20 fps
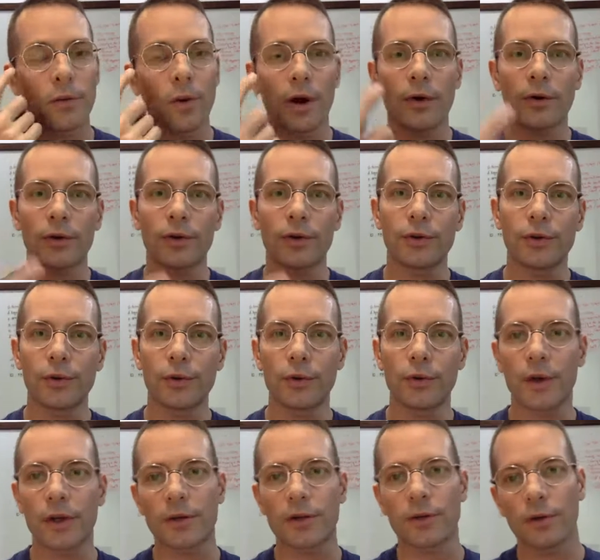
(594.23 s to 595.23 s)
or 2 we
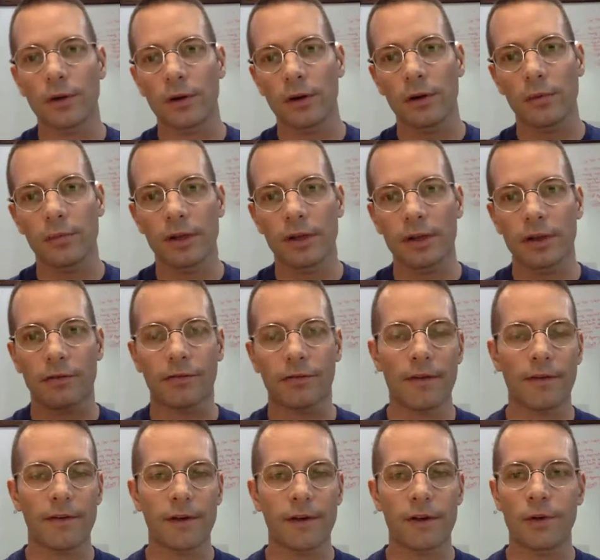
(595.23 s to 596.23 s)
do a little bit of
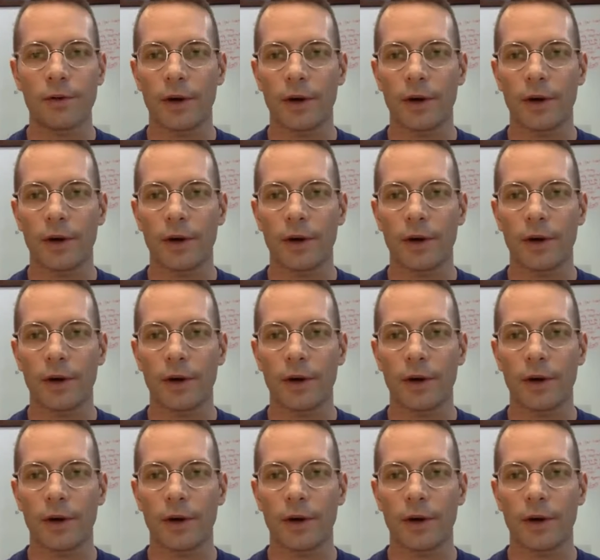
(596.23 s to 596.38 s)
revenue,